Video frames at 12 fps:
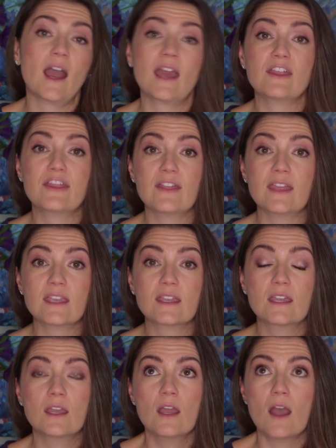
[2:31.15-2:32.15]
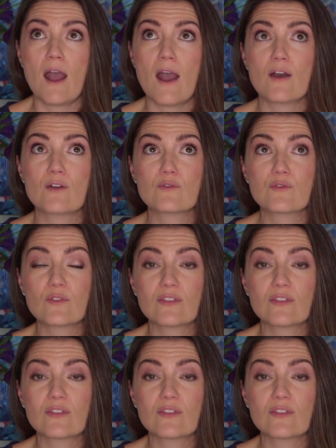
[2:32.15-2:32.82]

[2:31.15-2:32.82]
I think of